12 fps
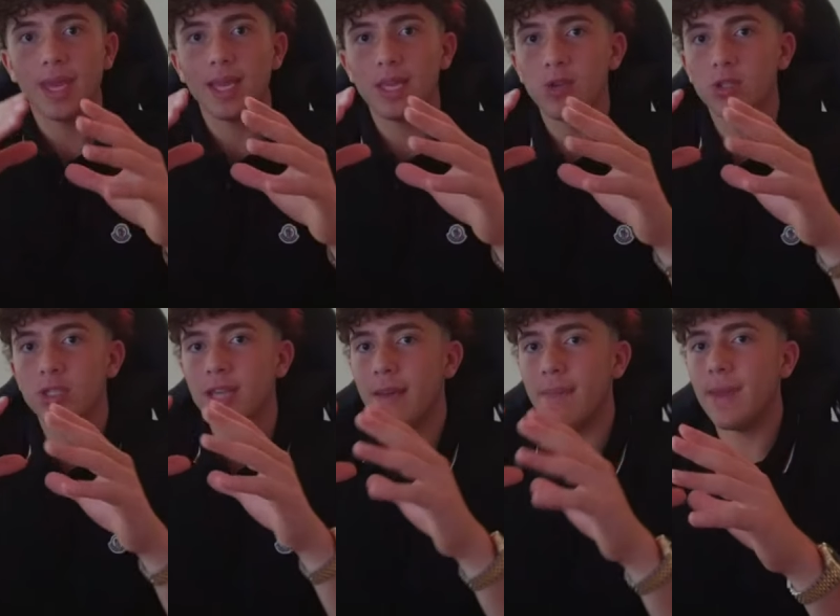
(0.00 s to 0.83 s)
and using
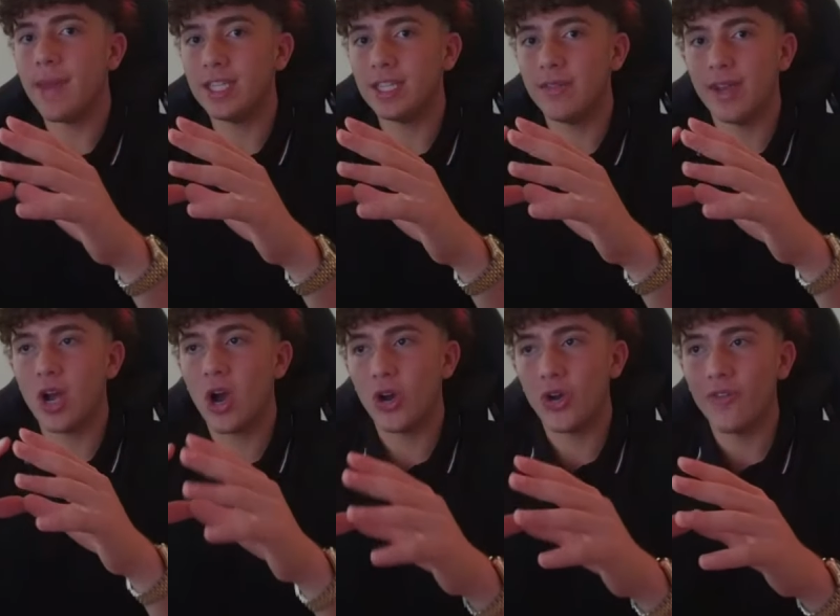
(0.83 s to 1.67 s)
that base of like
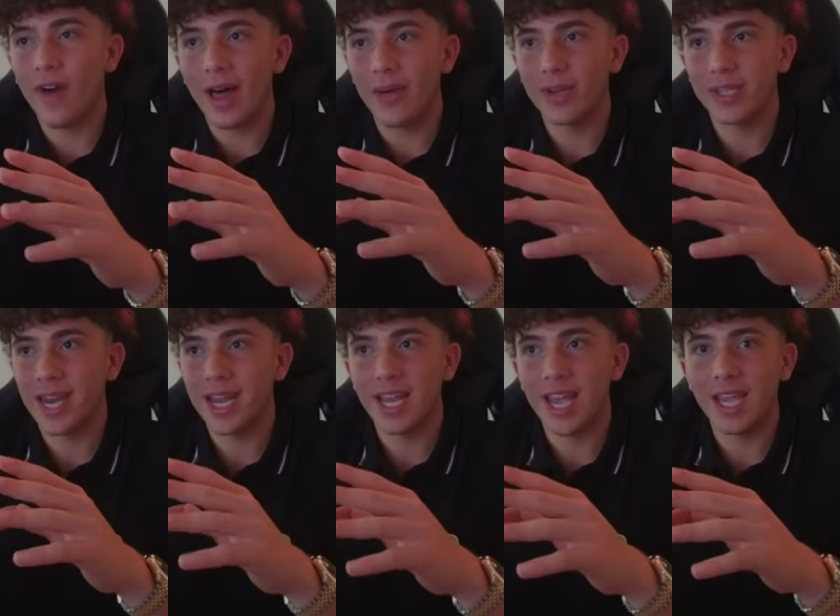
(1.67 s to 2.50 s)
100 followers that I
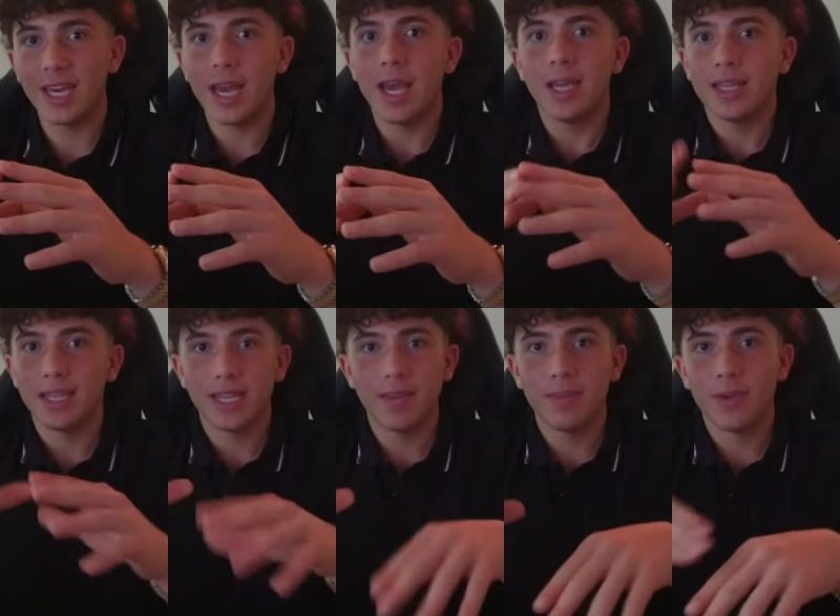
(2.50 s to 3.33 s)
gained to
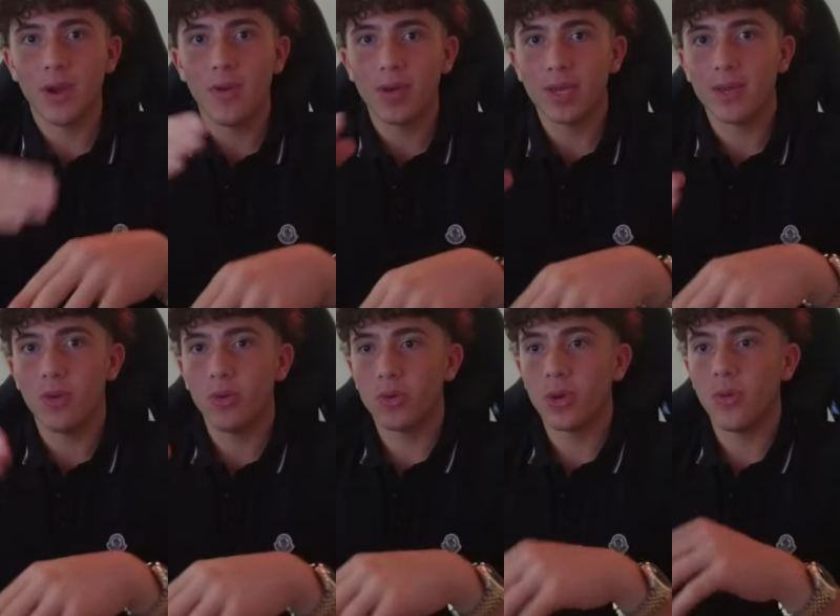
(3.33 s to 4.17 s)
keep growing and
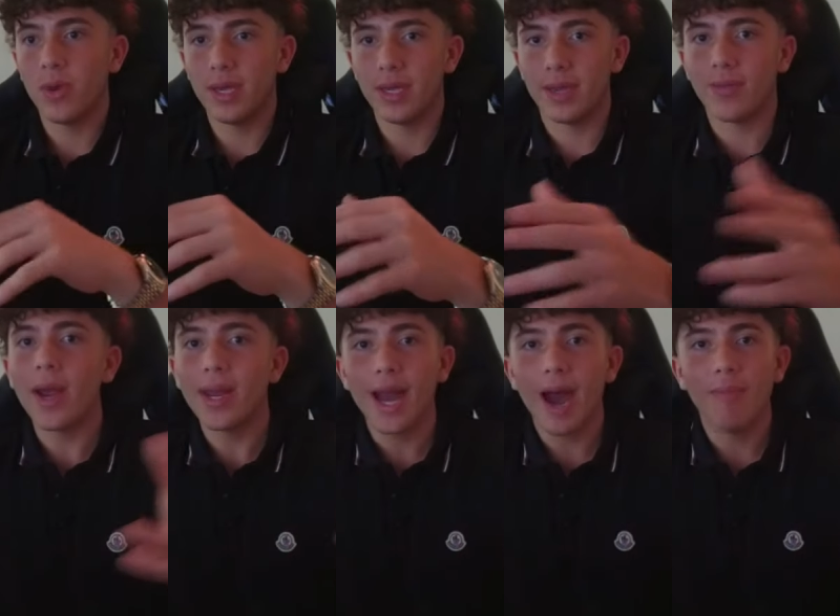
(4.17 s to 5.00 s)
growing and growing. And like
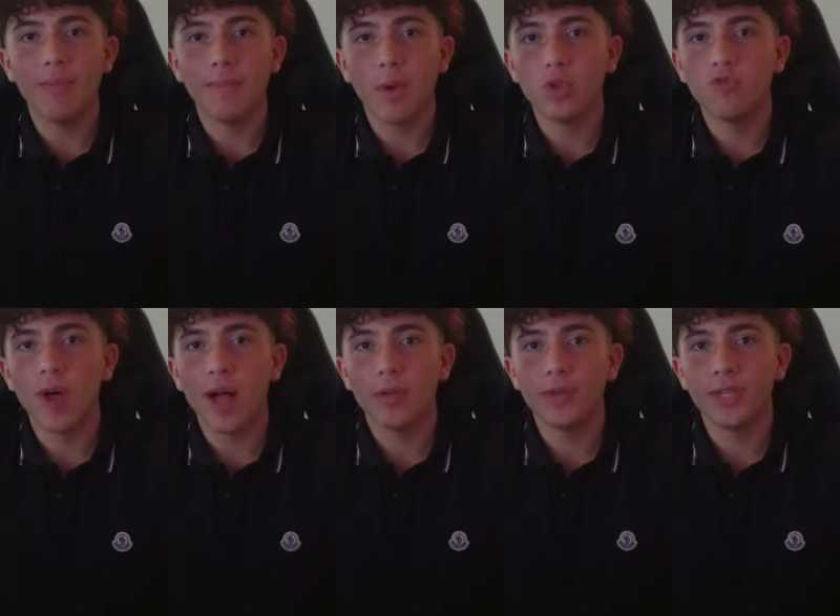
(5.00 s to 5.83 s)
right now, I'm the most
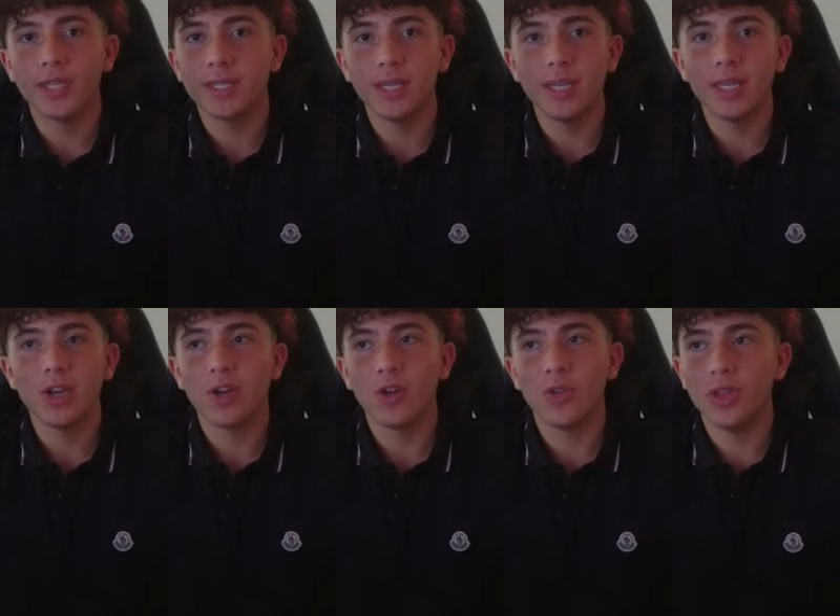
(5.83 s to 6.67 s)
followed
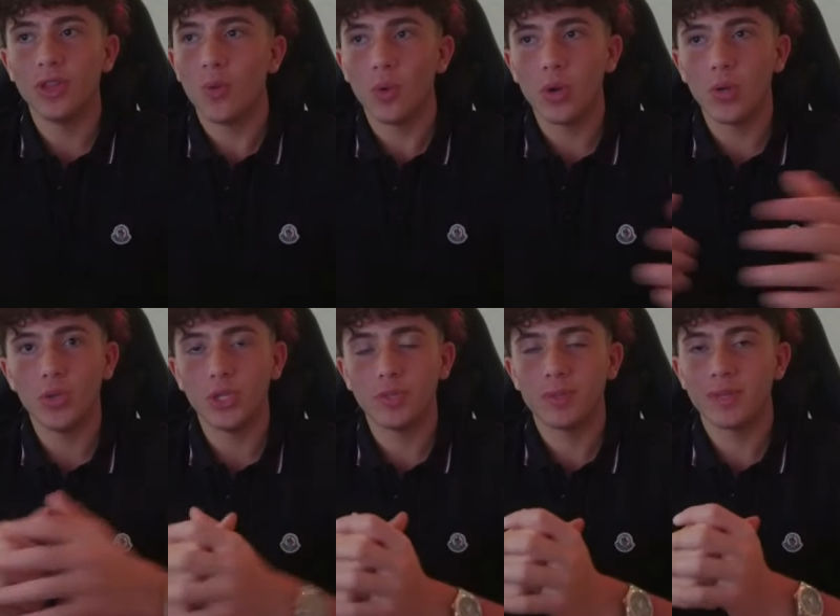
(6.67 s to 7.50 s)
16-year-old in the world.
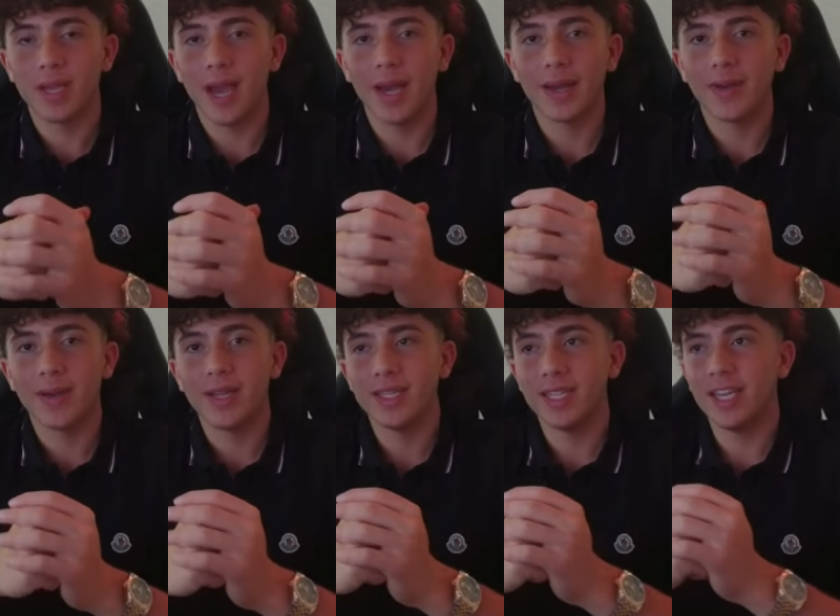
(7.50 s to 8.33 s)
It's just kind of
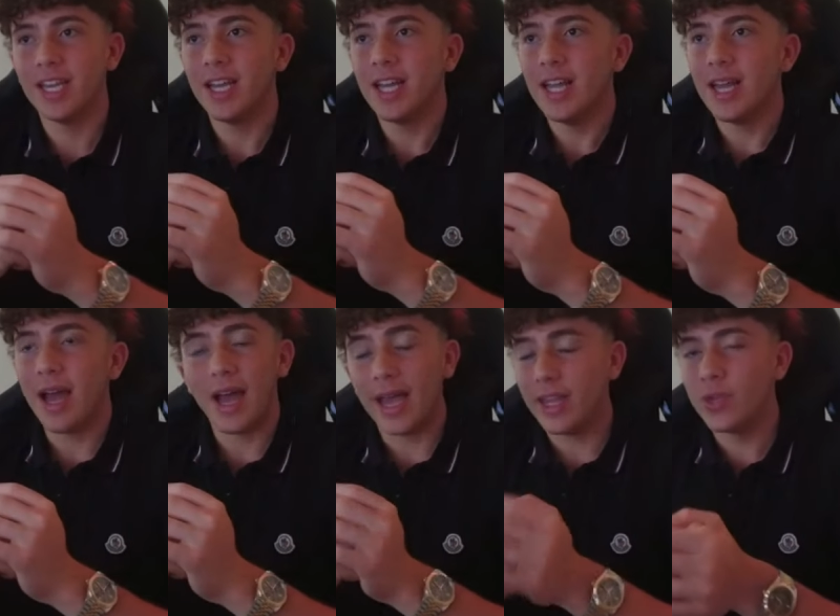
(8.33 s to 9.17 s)
crazy.
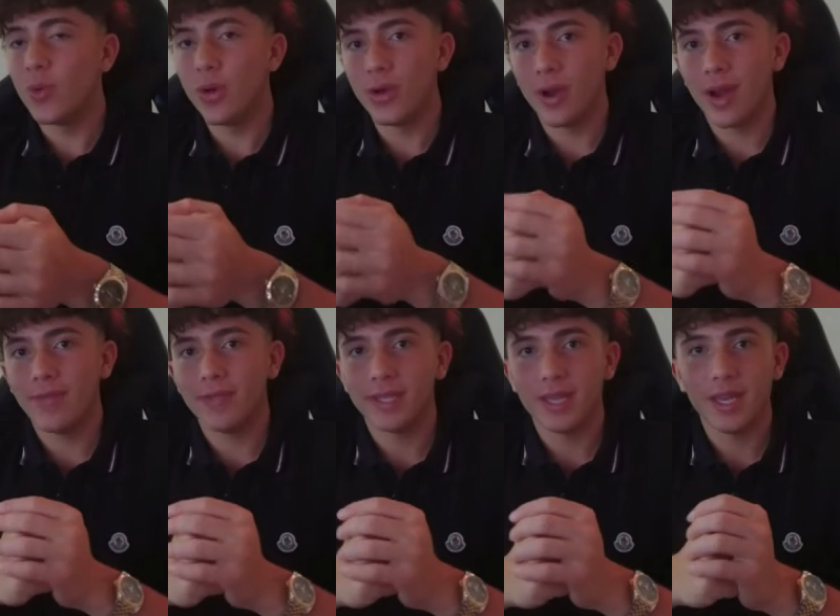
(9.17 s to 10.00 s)
On Twitter,
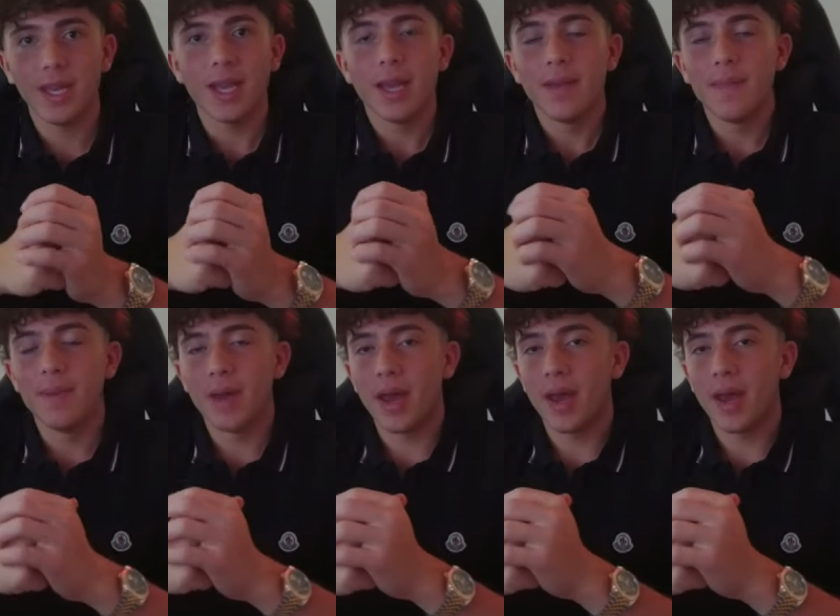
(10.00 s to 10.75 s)
obviously. But